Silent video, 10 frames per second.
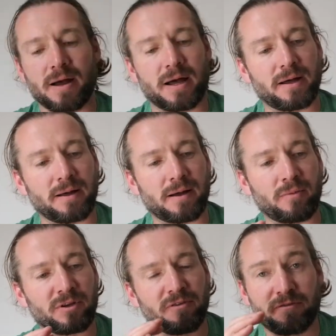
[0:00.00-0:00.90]

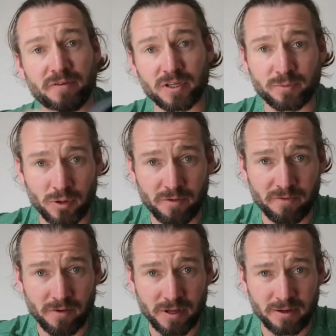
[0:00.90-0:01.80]
And when you first put your
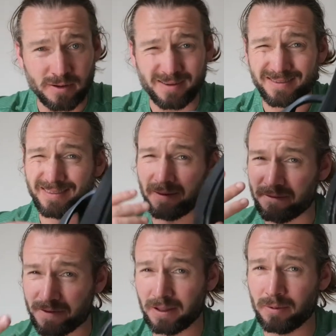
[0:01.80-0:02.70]
foot in, they
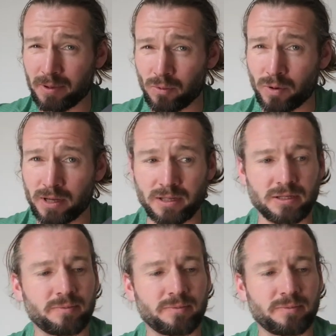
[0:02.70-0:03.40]
feel a bit weird.